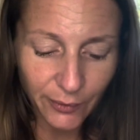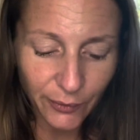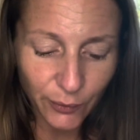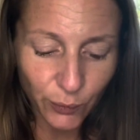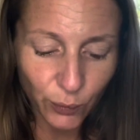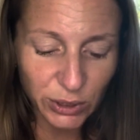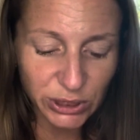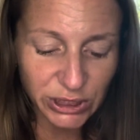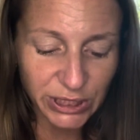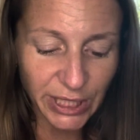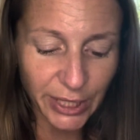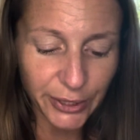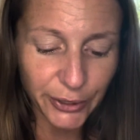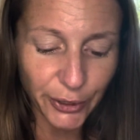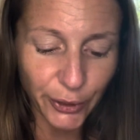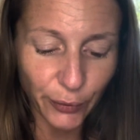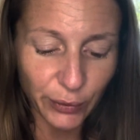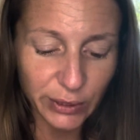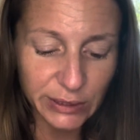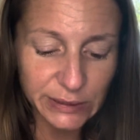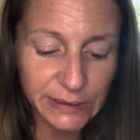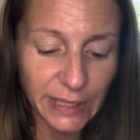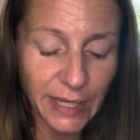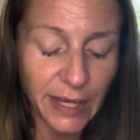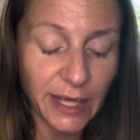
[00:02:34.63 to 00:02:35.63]
which I know
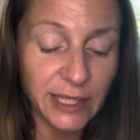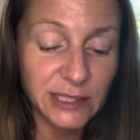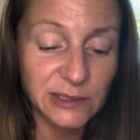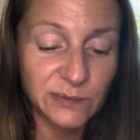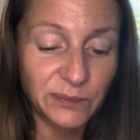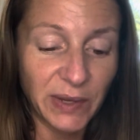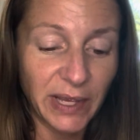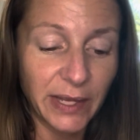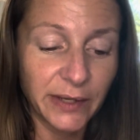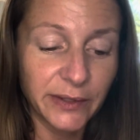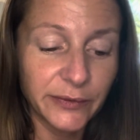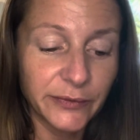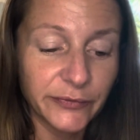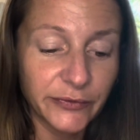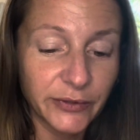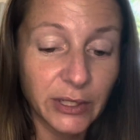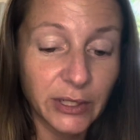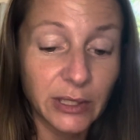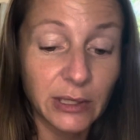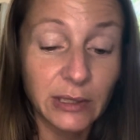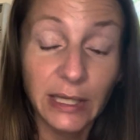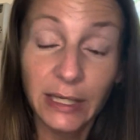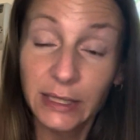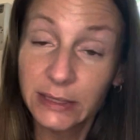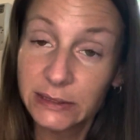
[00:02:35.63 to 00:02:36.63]
is has been the
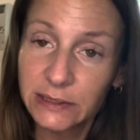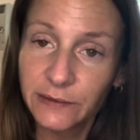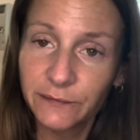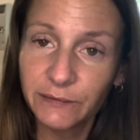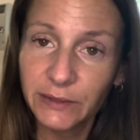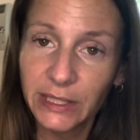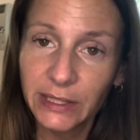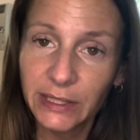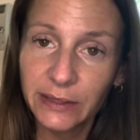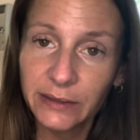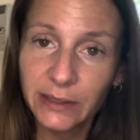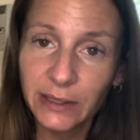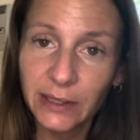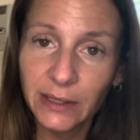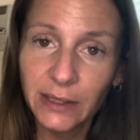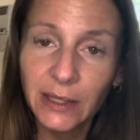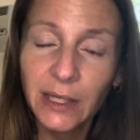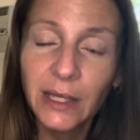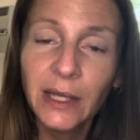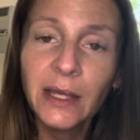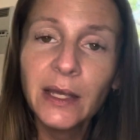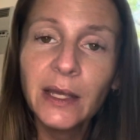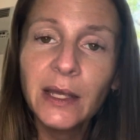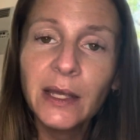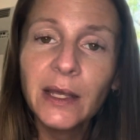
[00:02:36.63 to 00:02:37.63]
collective lately.
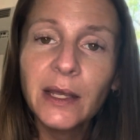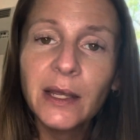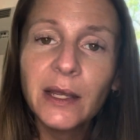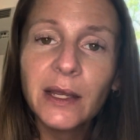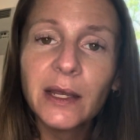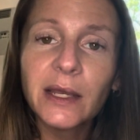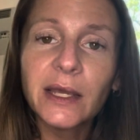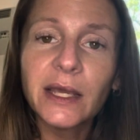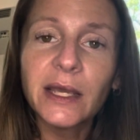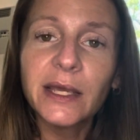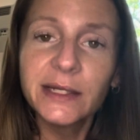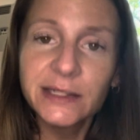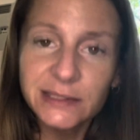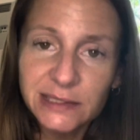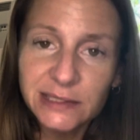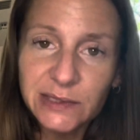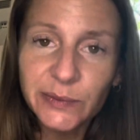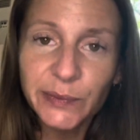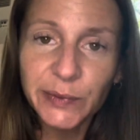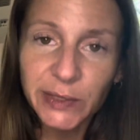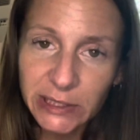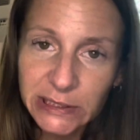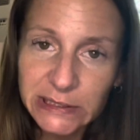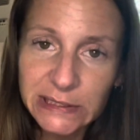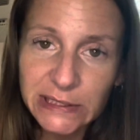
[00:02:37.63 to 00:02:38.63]
It is a
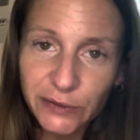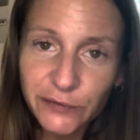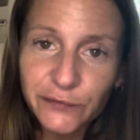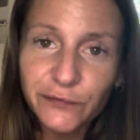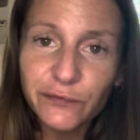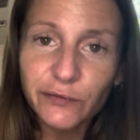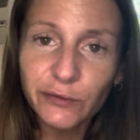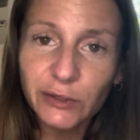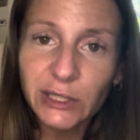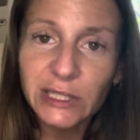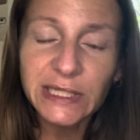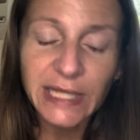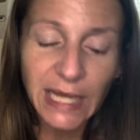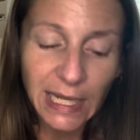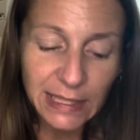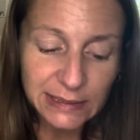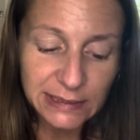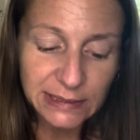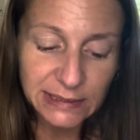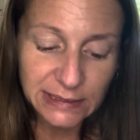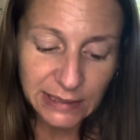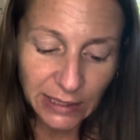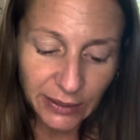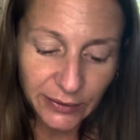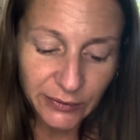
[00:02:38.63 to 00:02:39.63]
big deal for that to
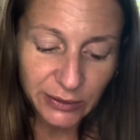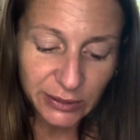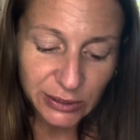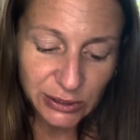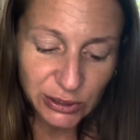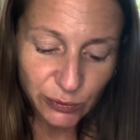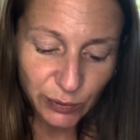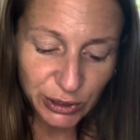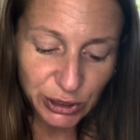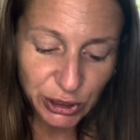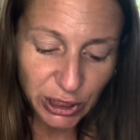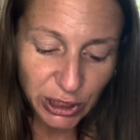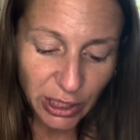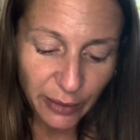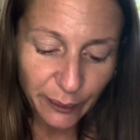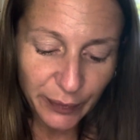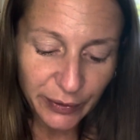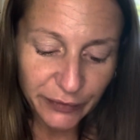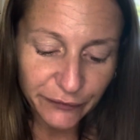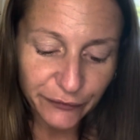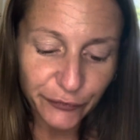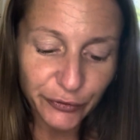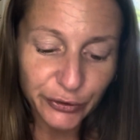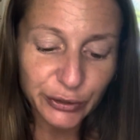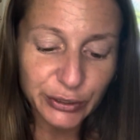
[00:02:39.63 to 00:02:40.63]
suddenly switch up
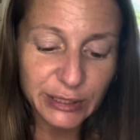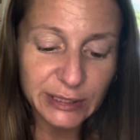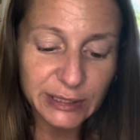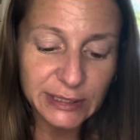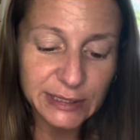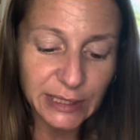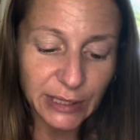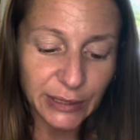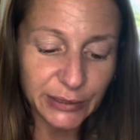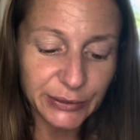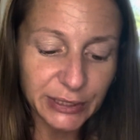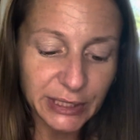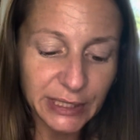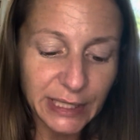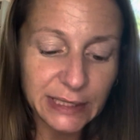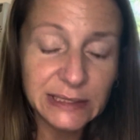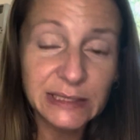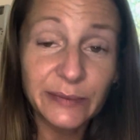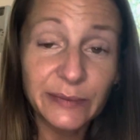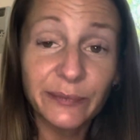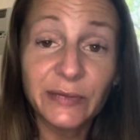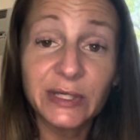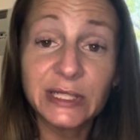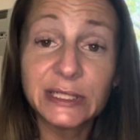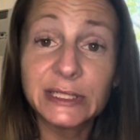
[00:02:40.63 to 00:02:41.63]
and for you to suddenly get
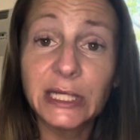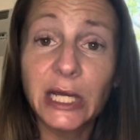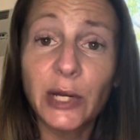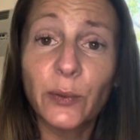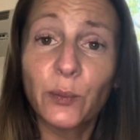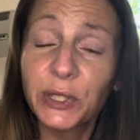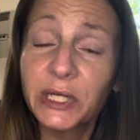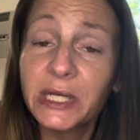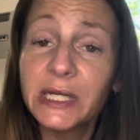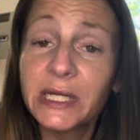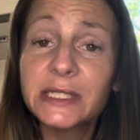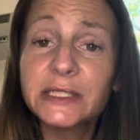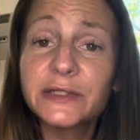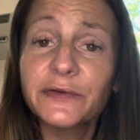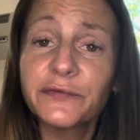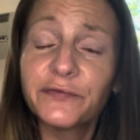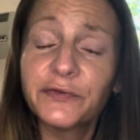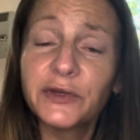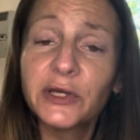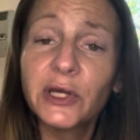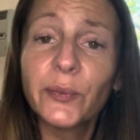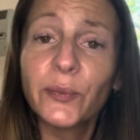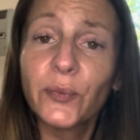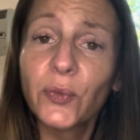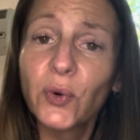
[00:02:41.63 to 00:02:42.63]
something done. We need to
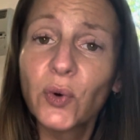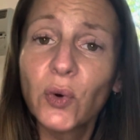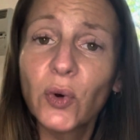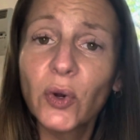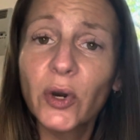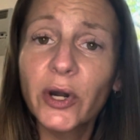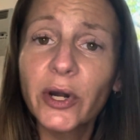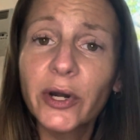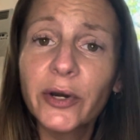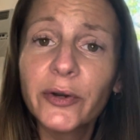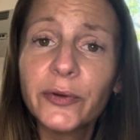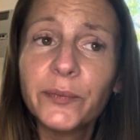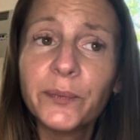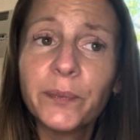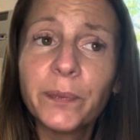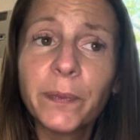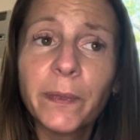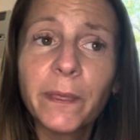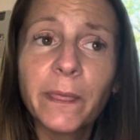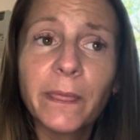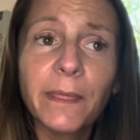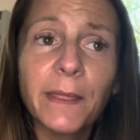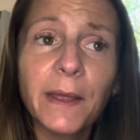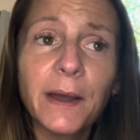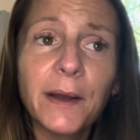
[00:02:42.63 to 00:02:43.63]
feel more
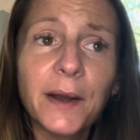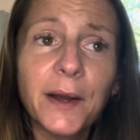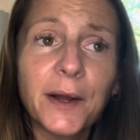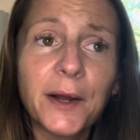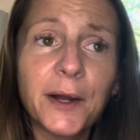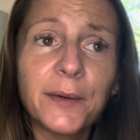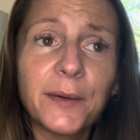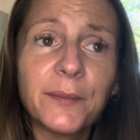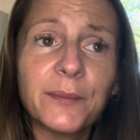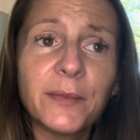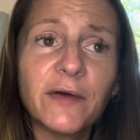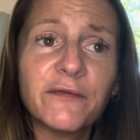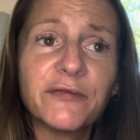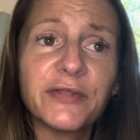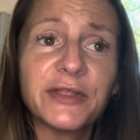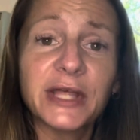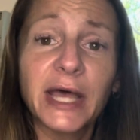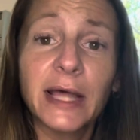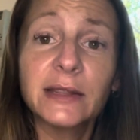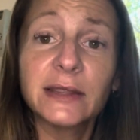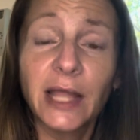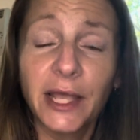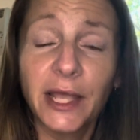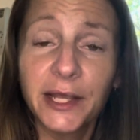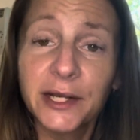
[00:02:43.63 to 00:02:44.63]
um, of
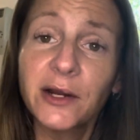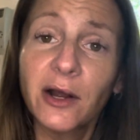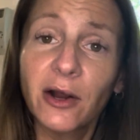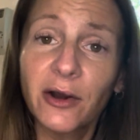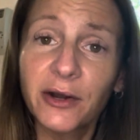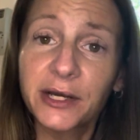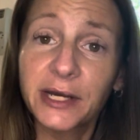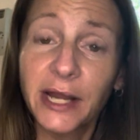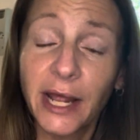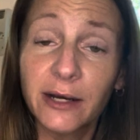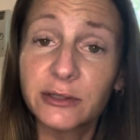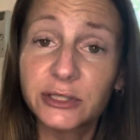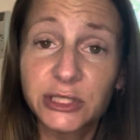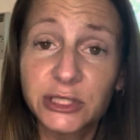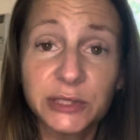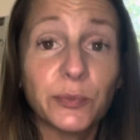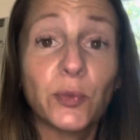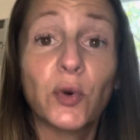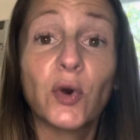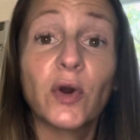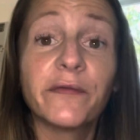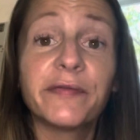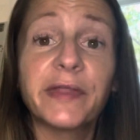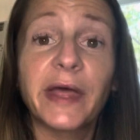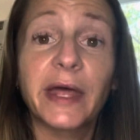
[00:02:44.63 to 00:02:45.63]
that lighthearted energy,
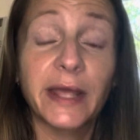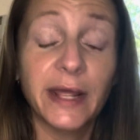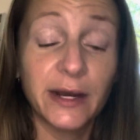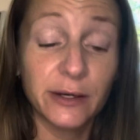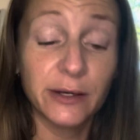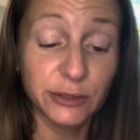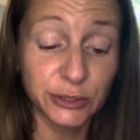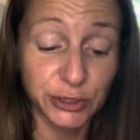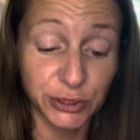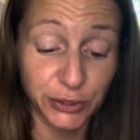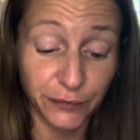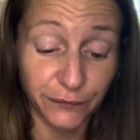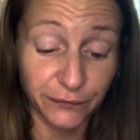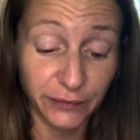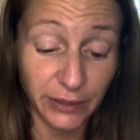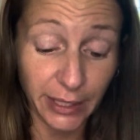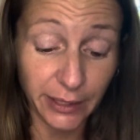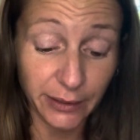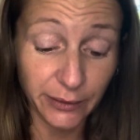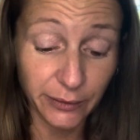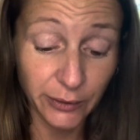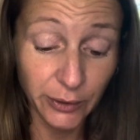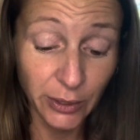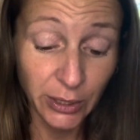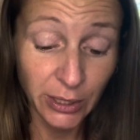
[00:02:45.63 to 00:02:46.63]
more of that energy of
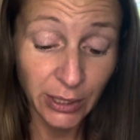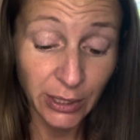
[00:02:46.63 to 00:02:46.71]
like,